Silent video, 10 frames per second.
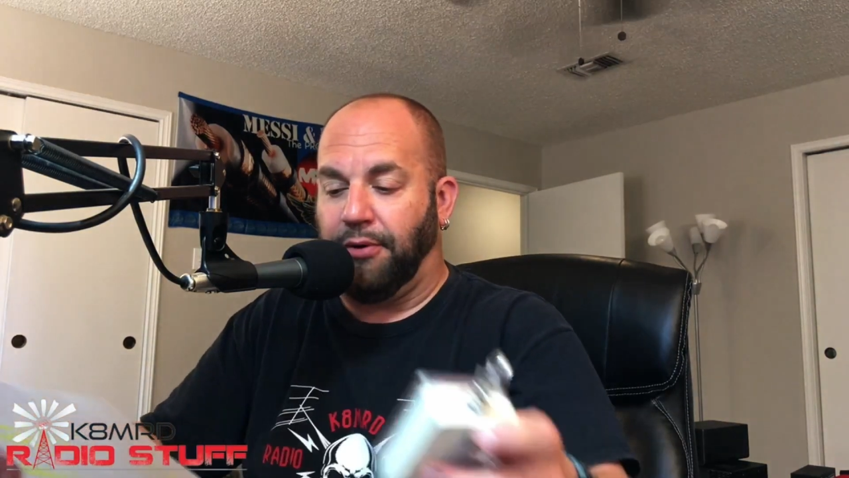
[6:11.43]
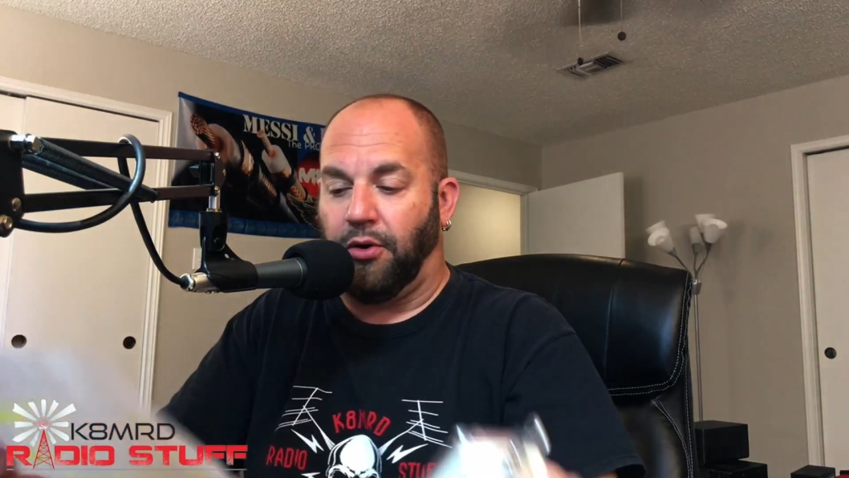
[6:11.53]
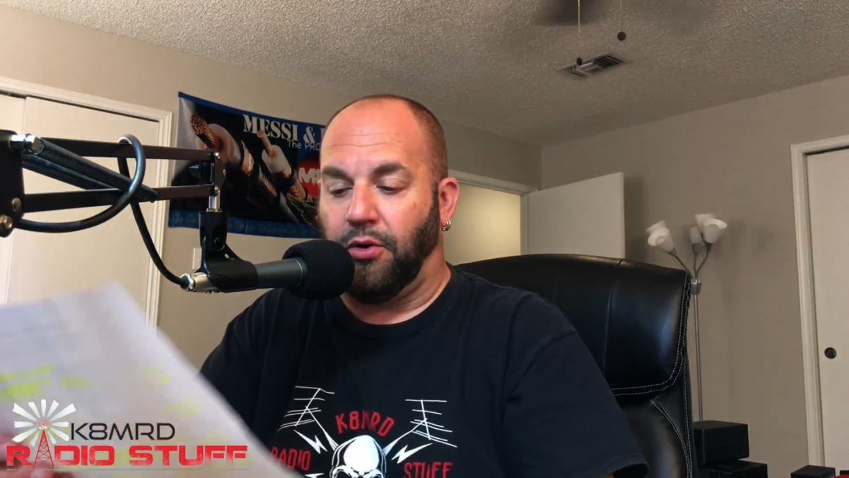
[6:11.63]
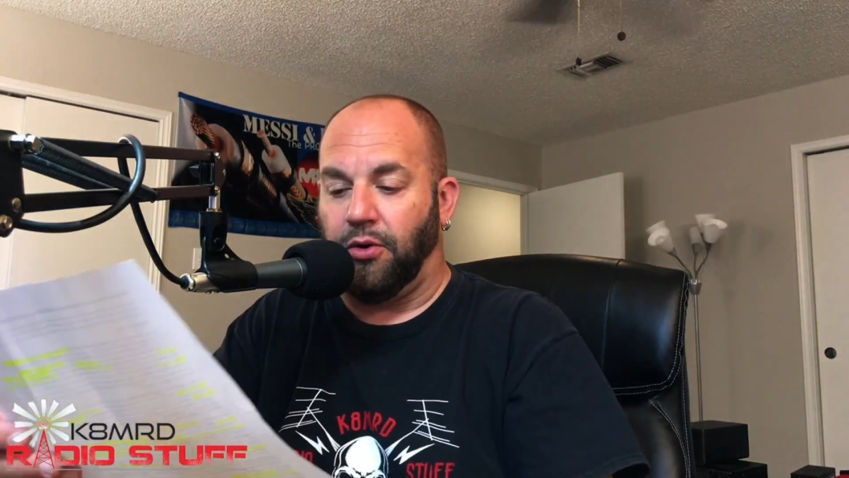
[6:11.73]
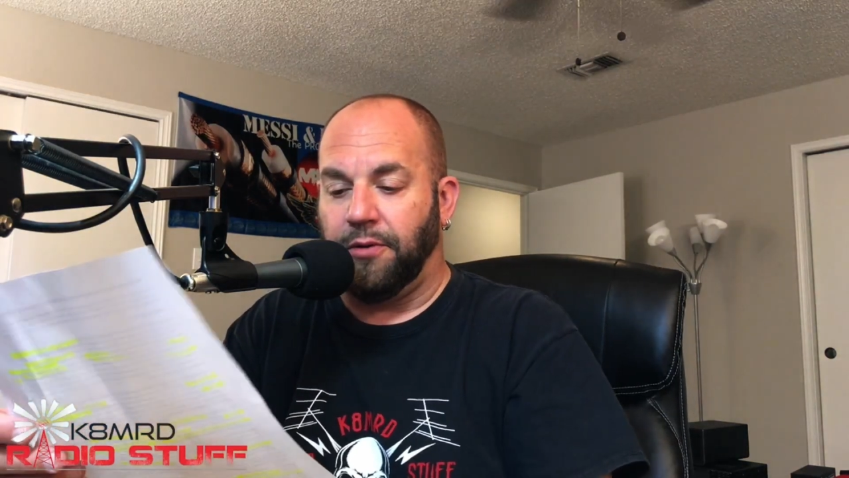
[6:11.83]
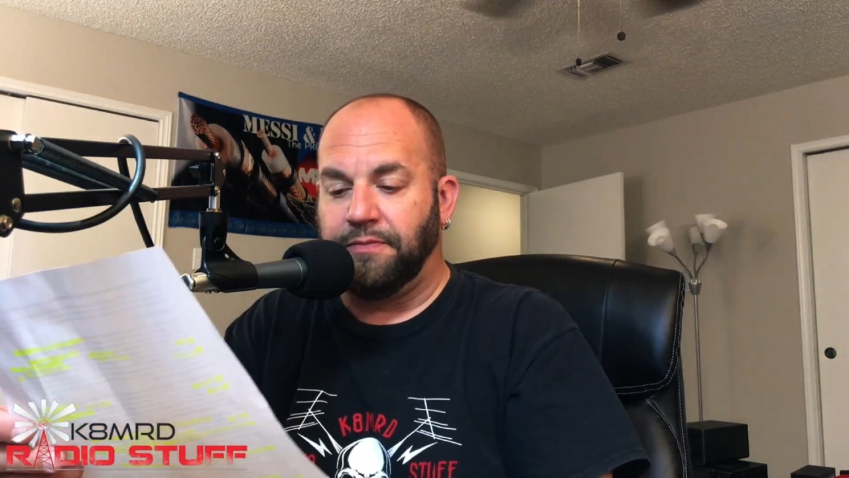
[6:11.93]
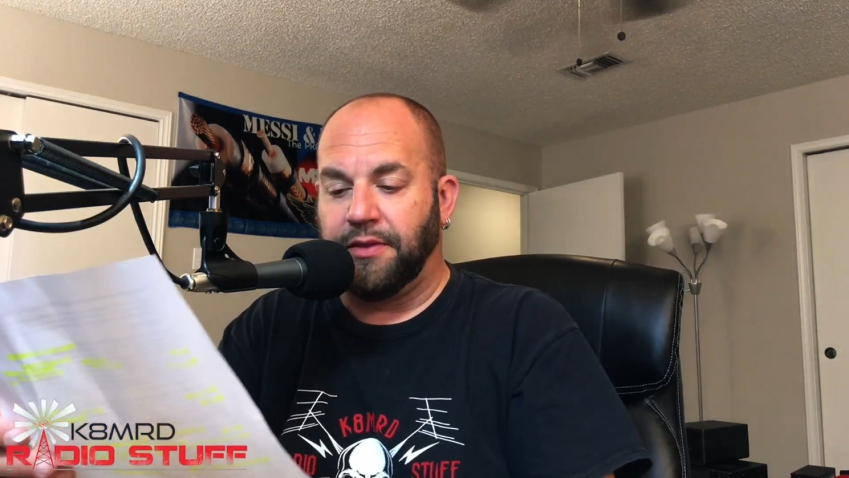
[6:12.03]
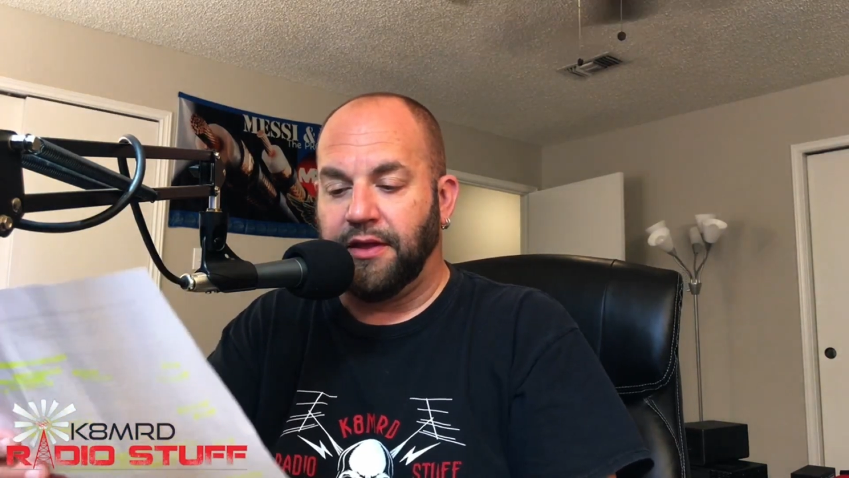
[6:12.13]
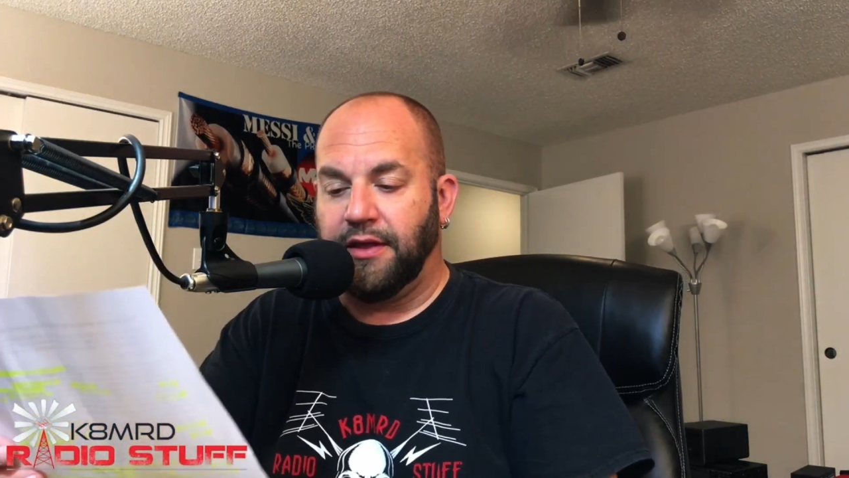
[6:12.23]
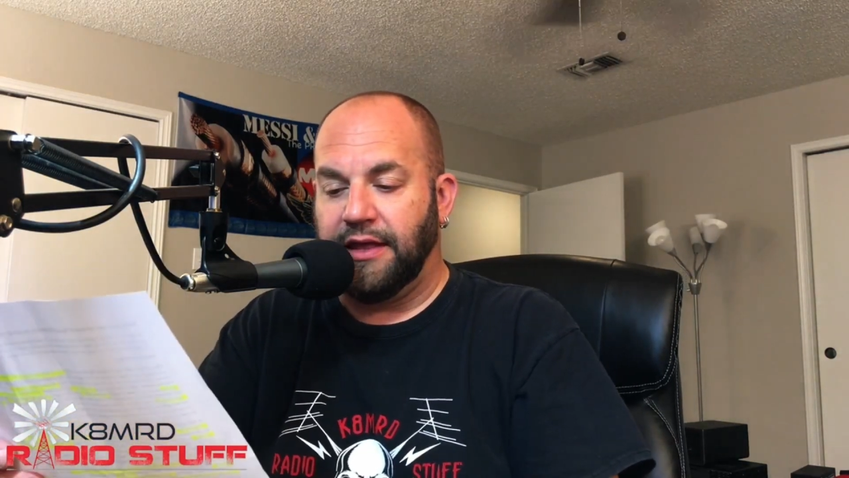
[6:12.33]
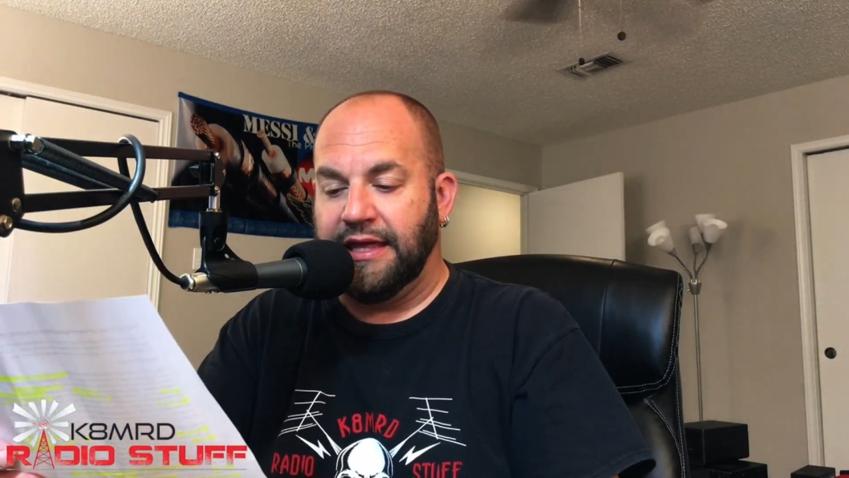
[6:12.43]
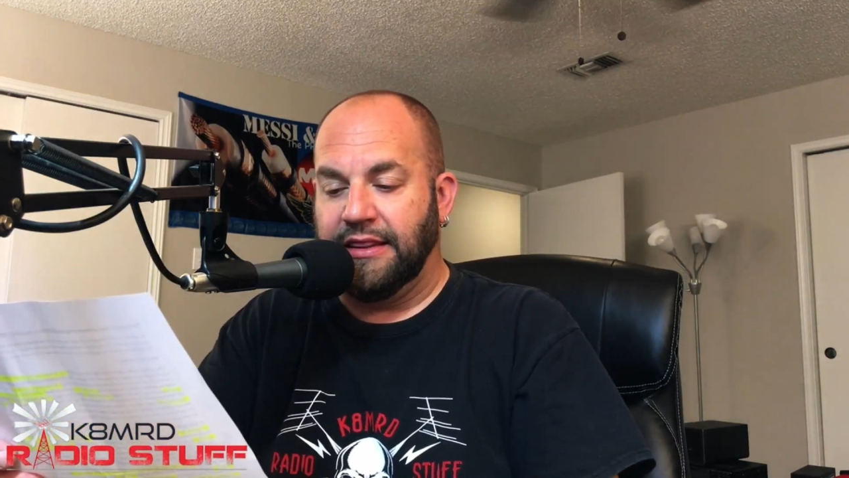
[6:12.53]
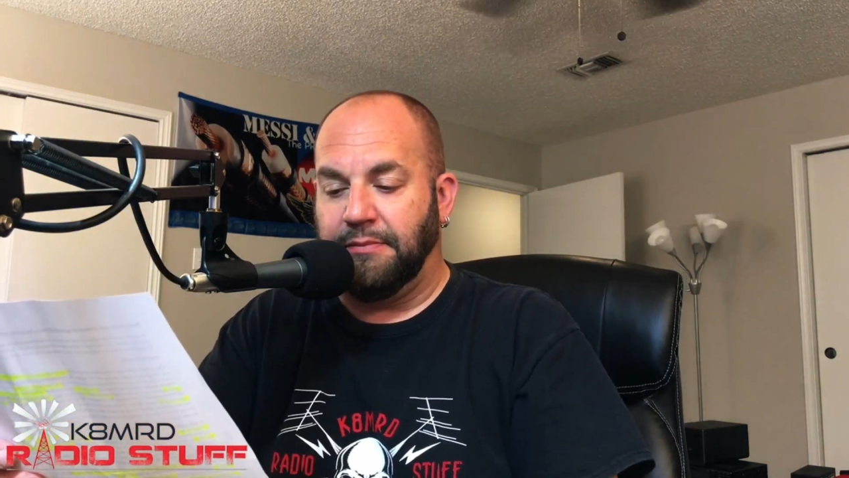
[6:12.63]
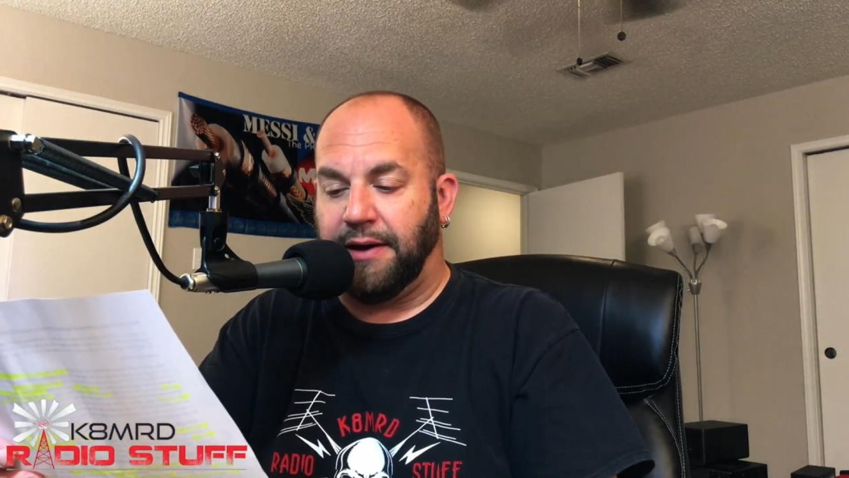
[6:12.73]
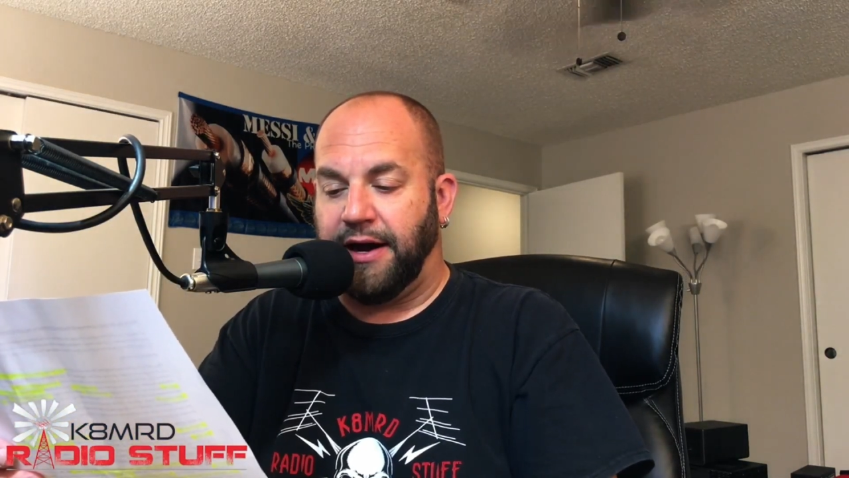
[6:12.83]
hole in
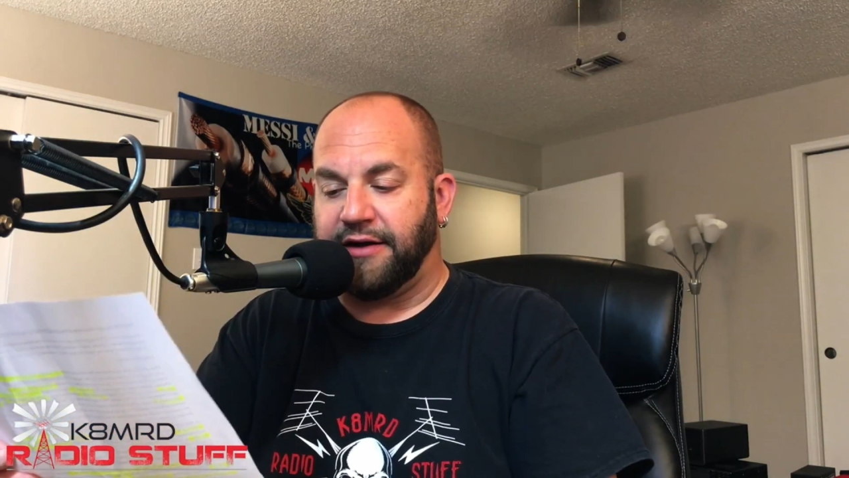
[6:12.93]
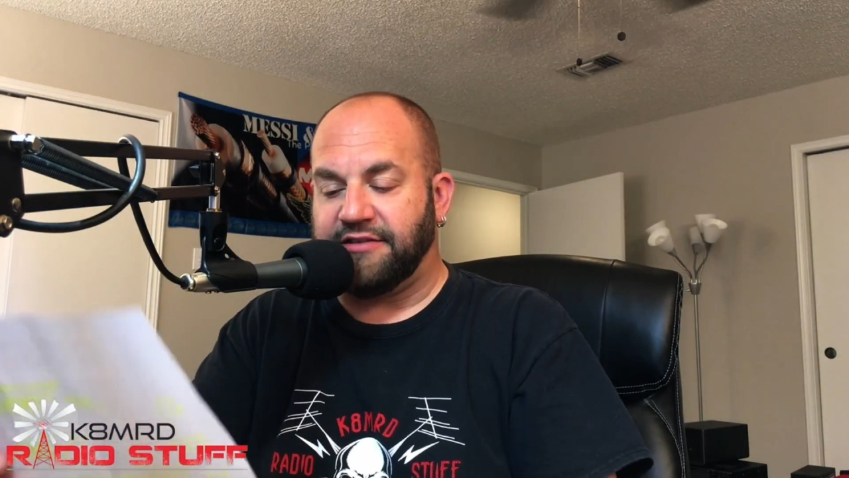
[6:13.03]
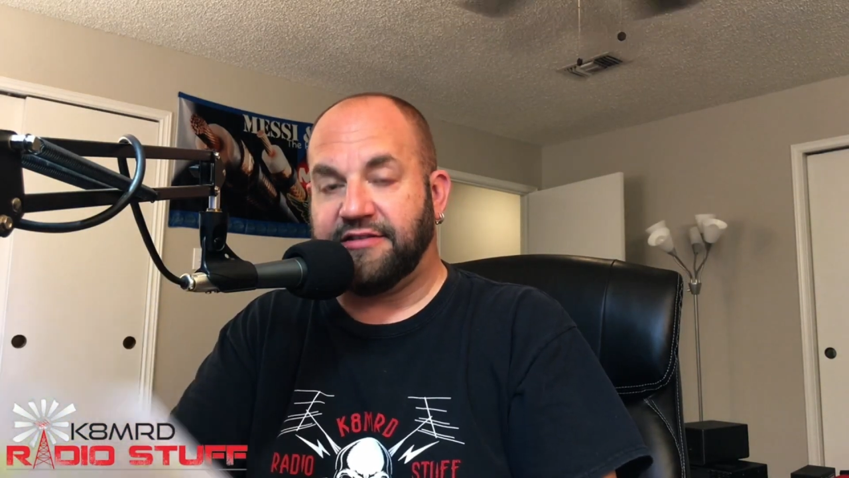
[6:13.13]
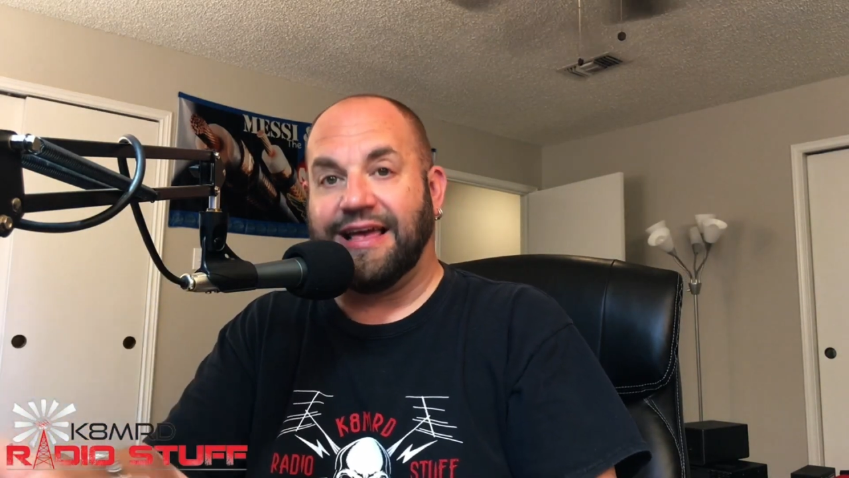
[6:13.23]
the box